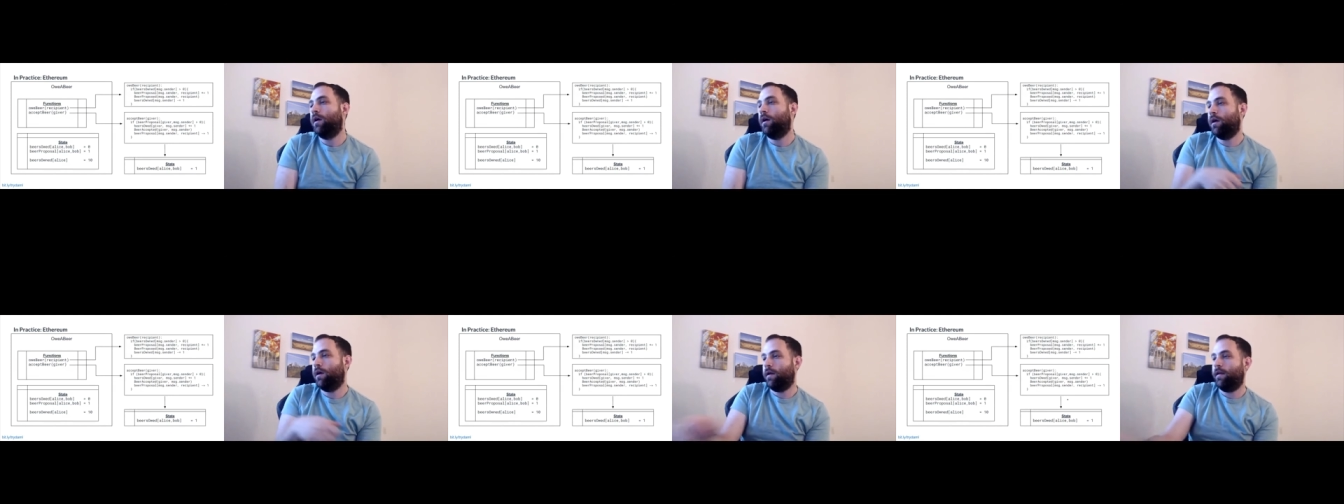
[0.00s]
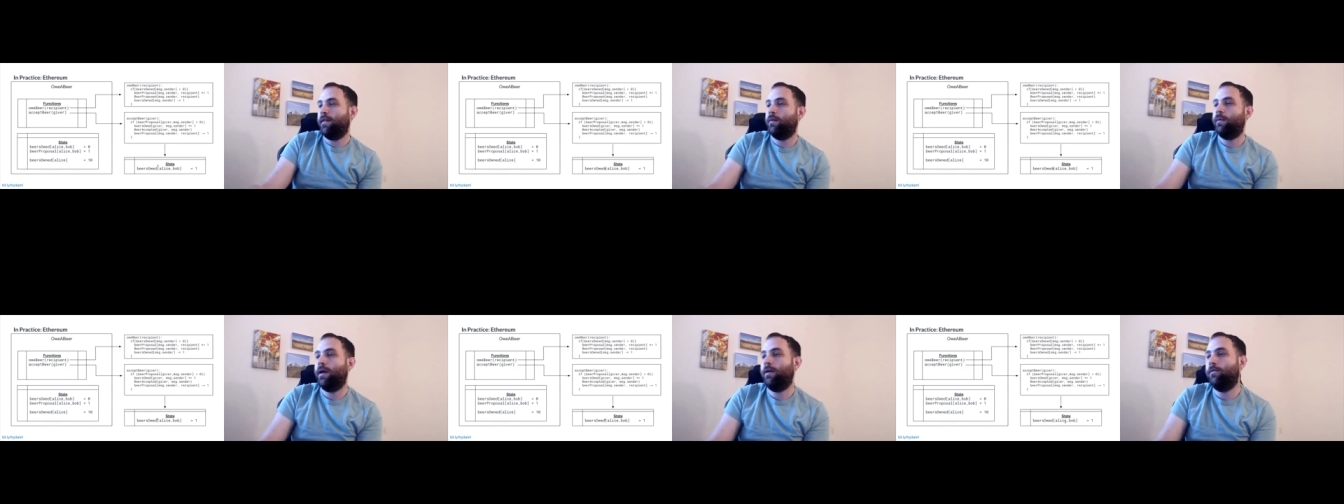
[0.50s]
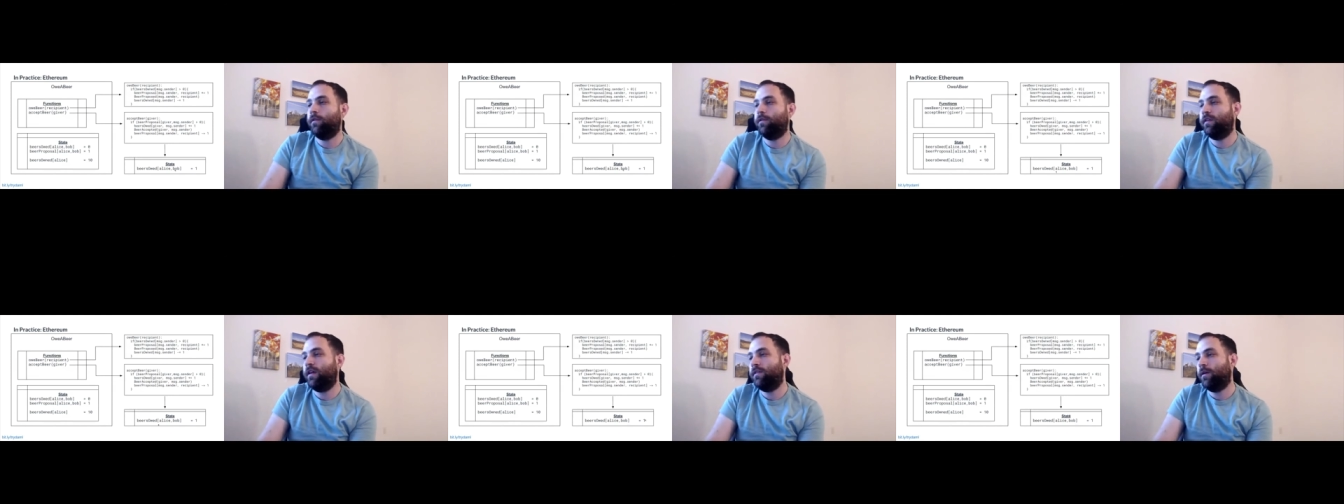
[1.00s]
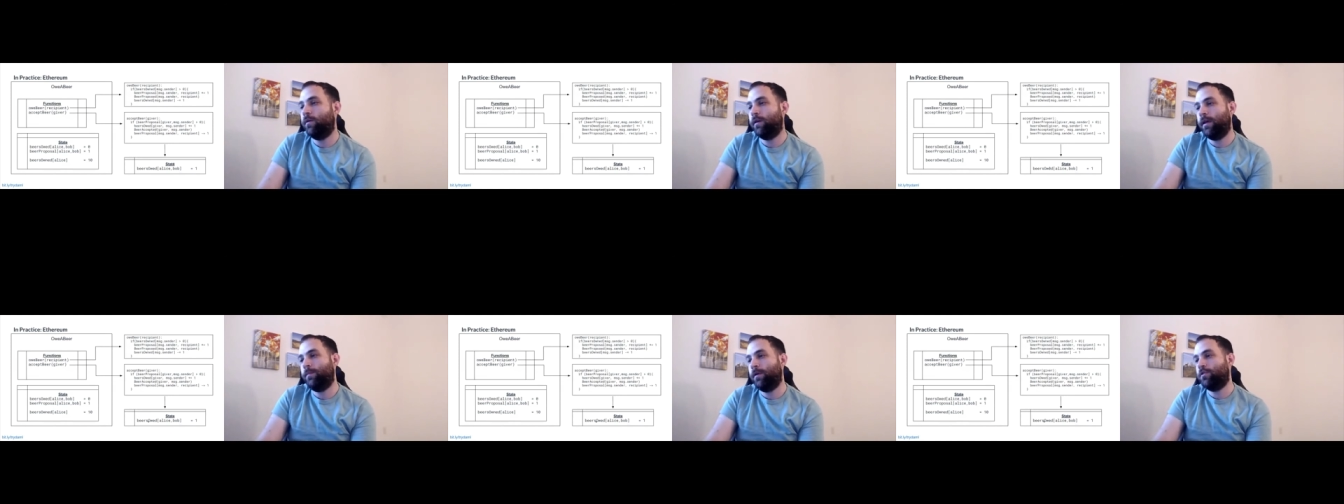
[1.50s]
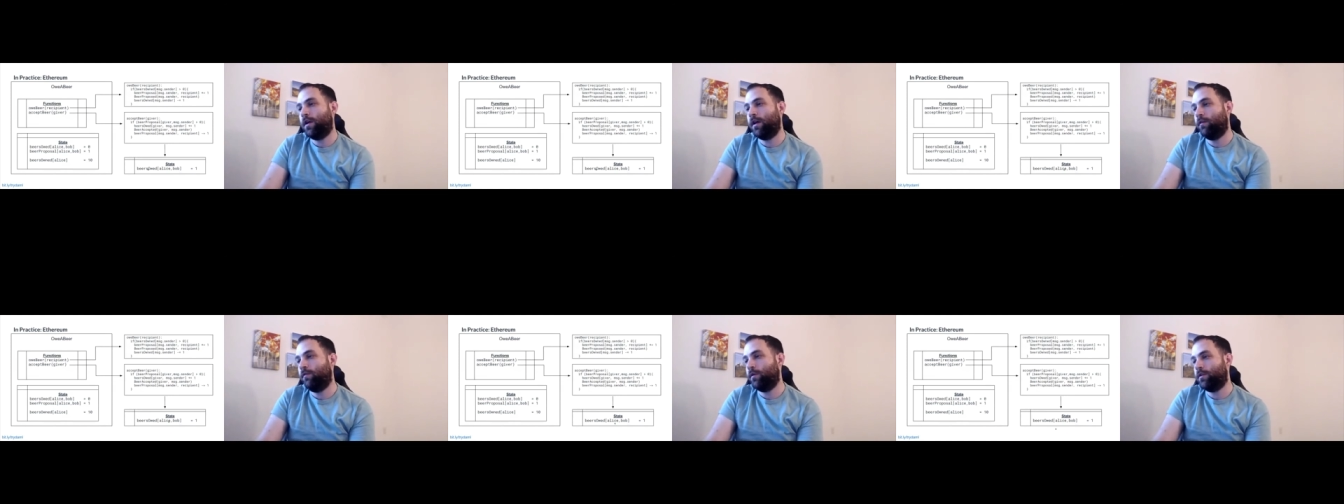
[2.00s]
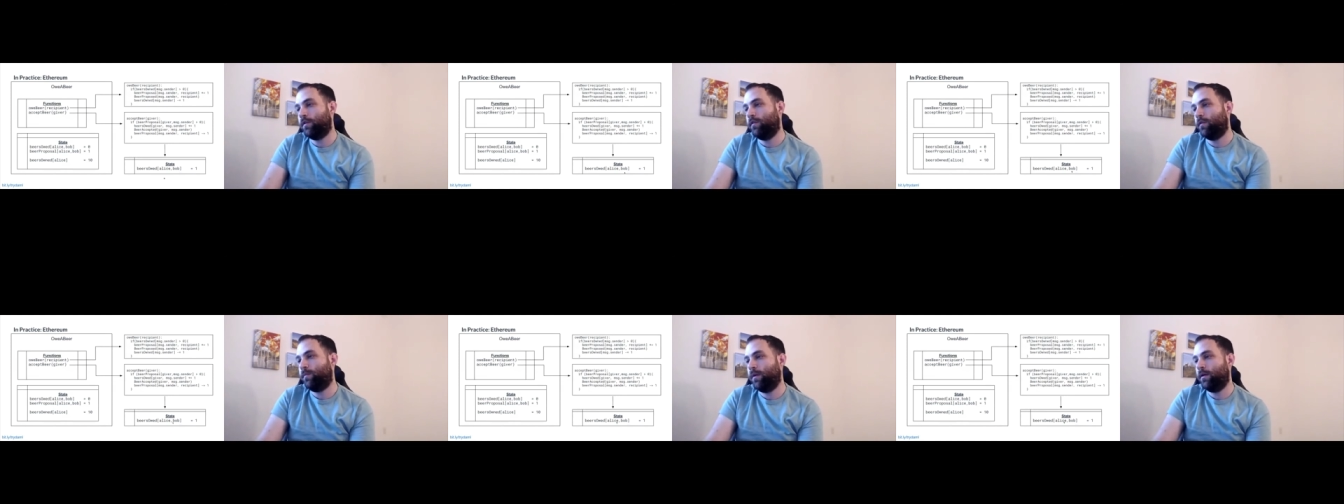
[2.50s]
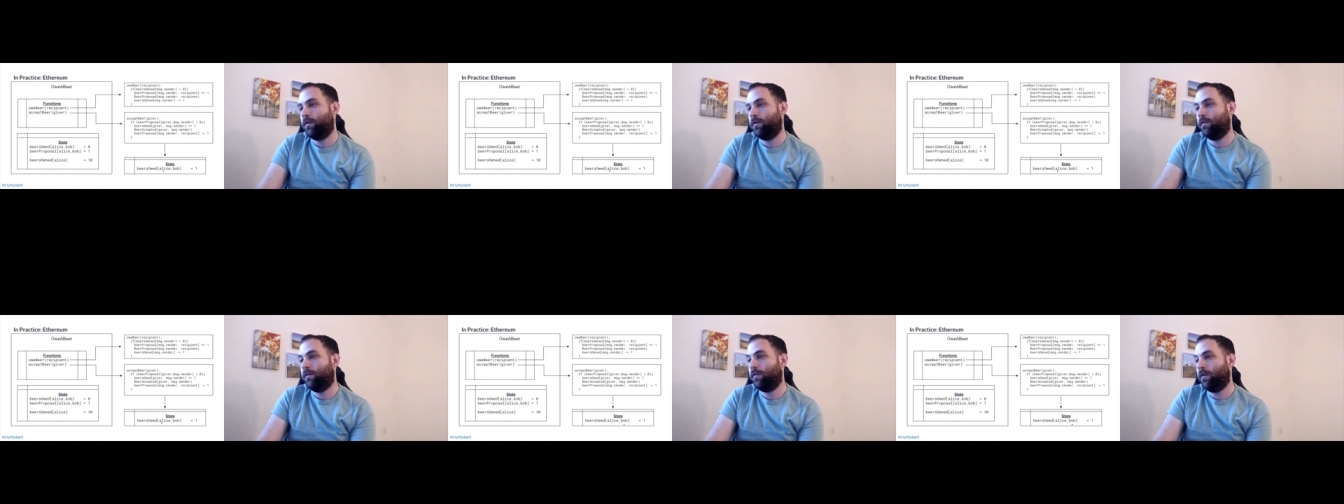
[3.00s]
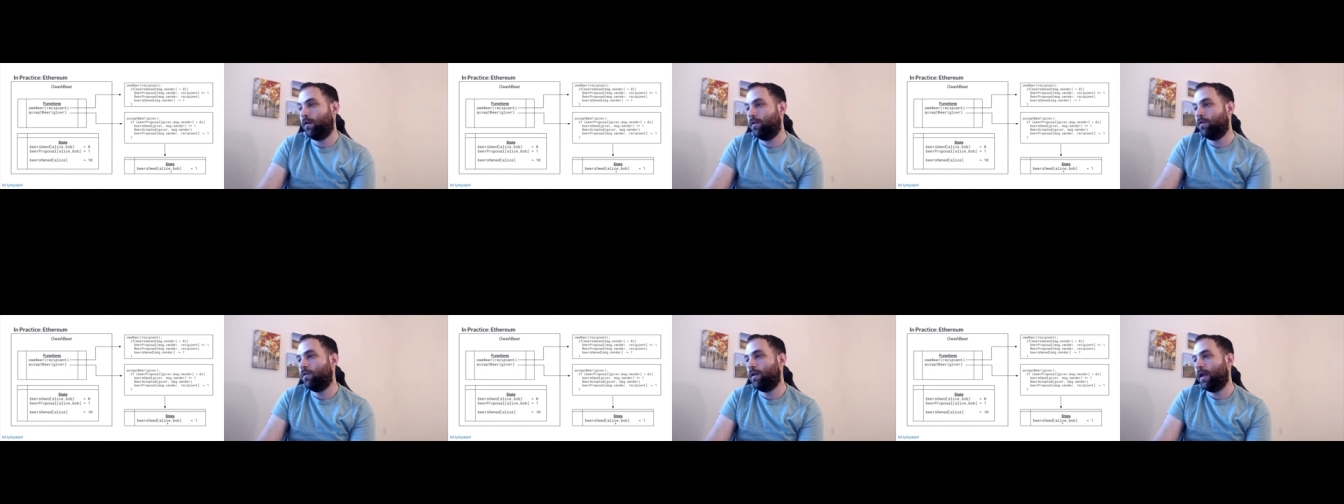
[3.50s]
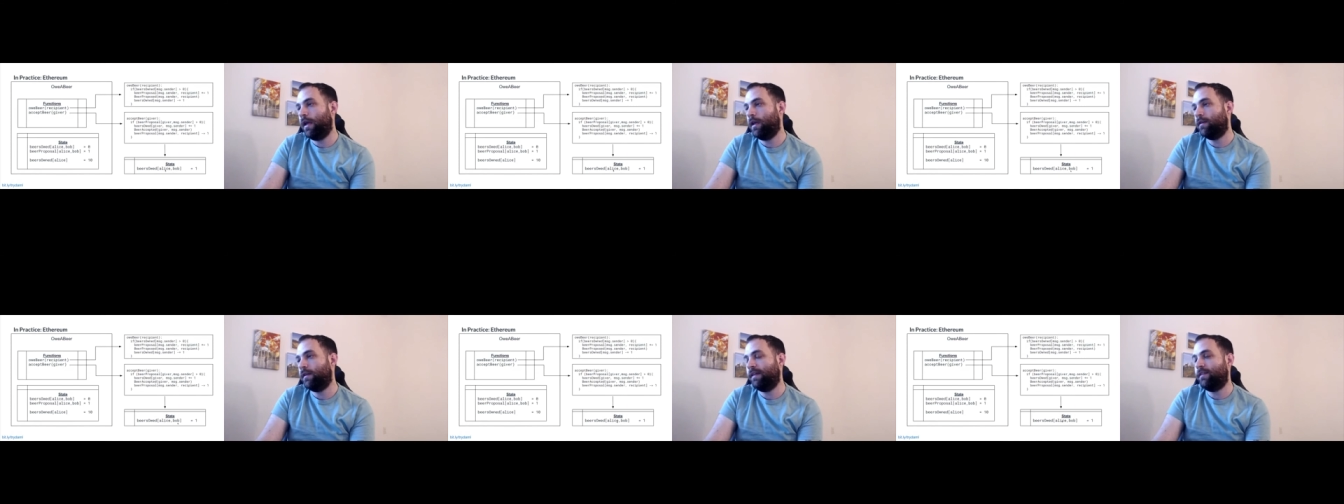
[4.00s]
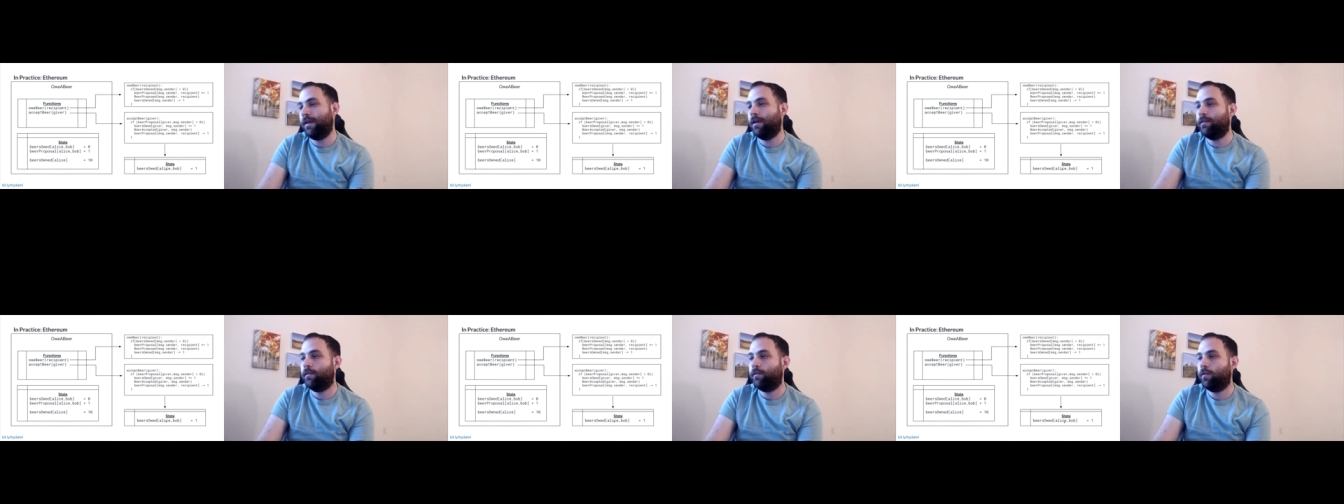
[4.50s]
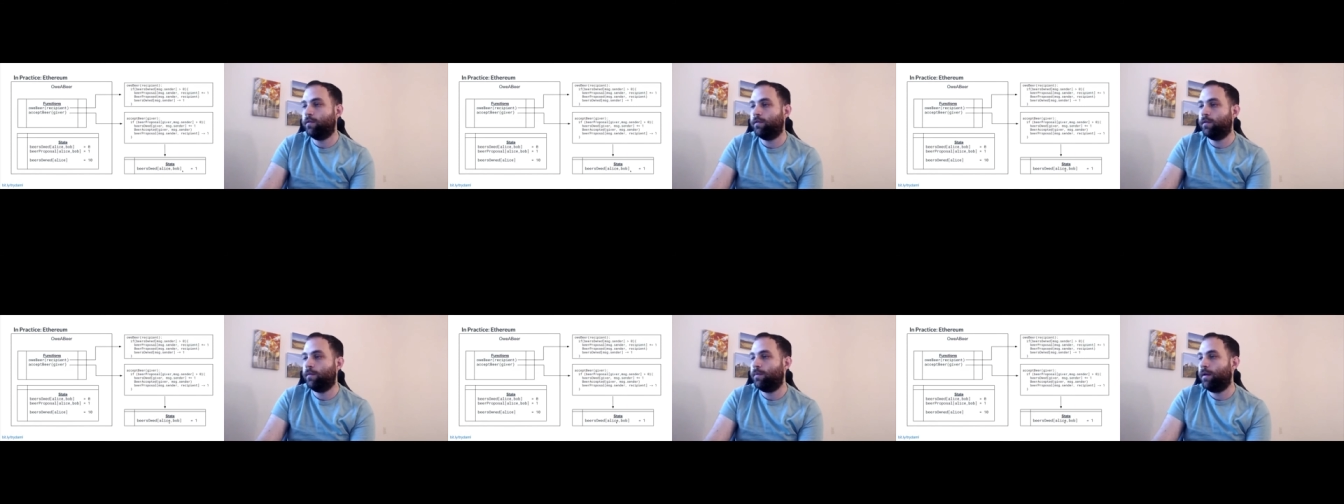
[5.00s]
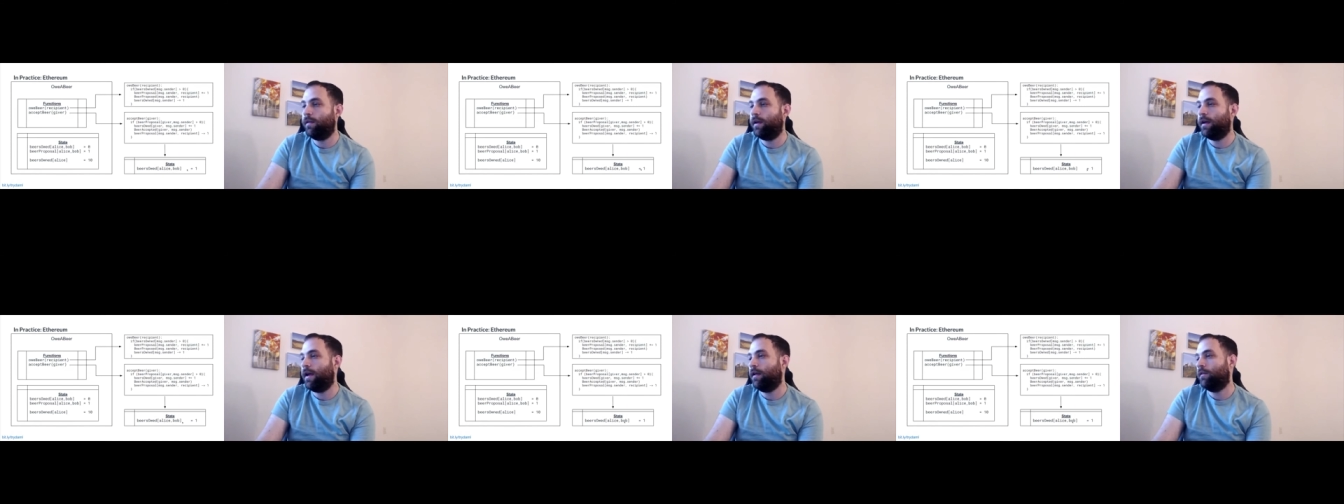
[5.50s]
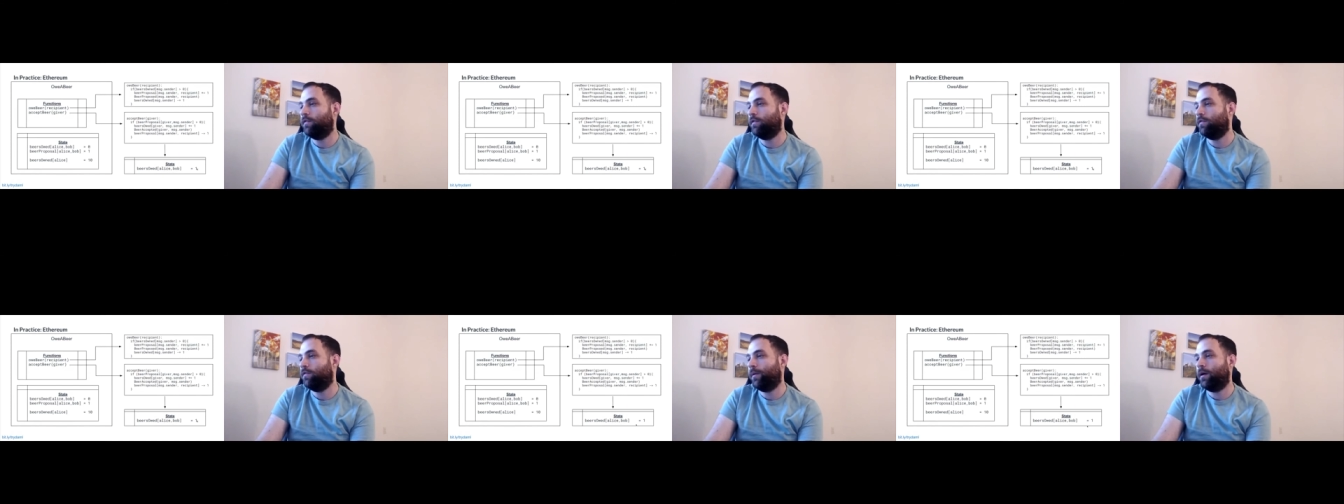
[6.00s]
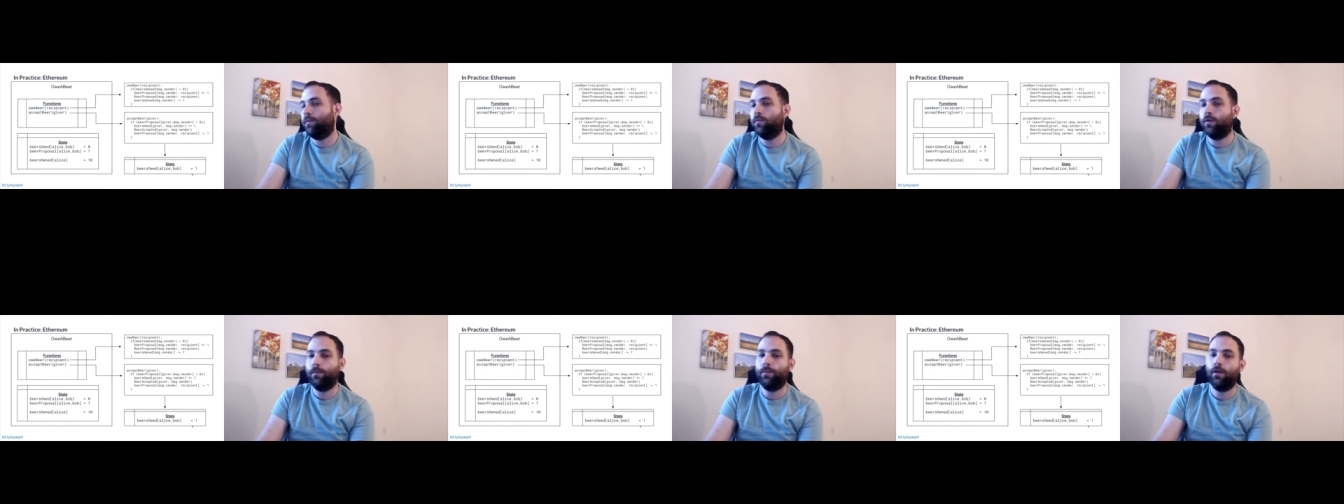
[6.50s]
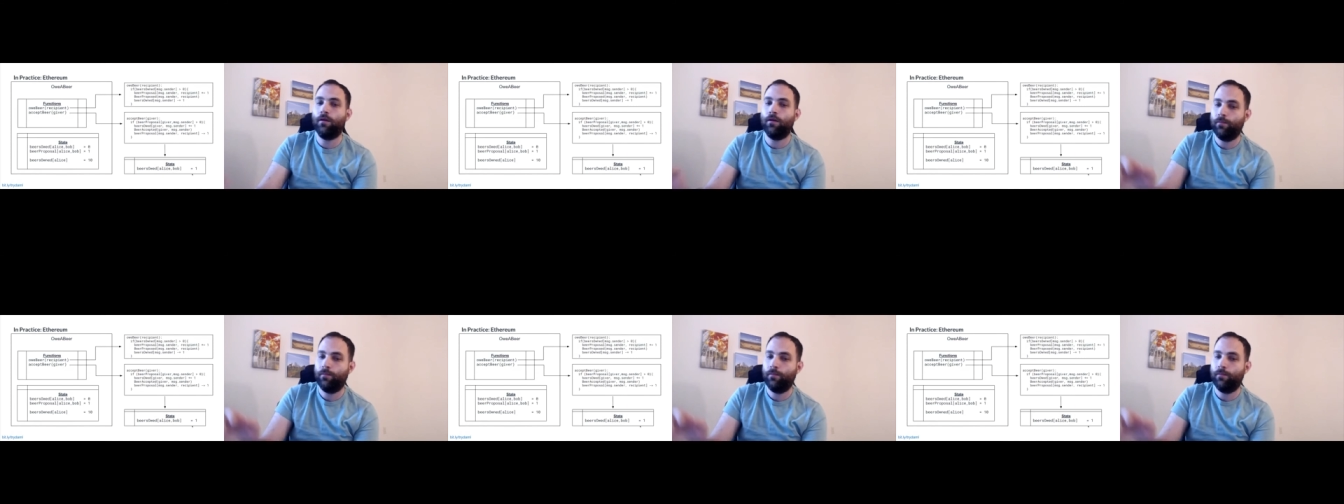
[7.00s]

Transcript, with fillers: Uh, and then we have the state that we're keeping track of, which is the beers owed. And at the end, it's going to be that Alice owes Bob one beer.